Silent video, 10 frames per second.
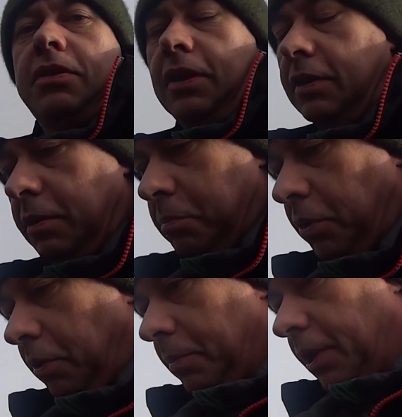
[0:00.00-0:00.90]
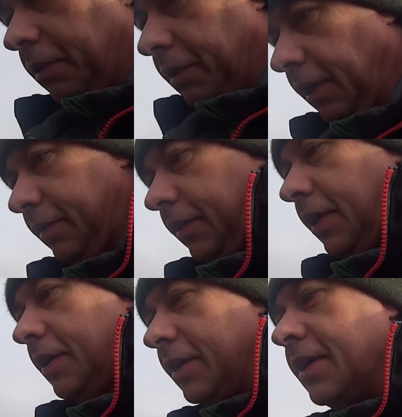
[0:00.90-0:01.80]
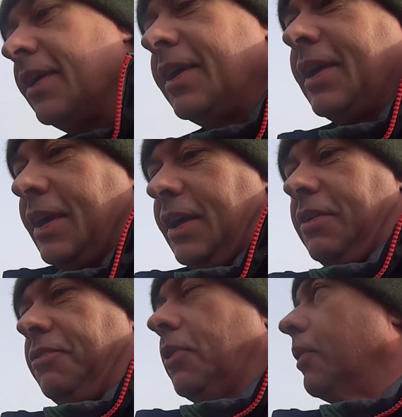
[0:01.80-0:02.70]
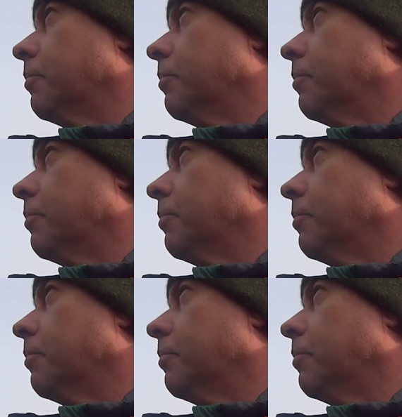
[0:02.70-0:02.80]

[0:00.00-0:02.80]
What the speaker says: thing I didn't put on my little list, and I forgot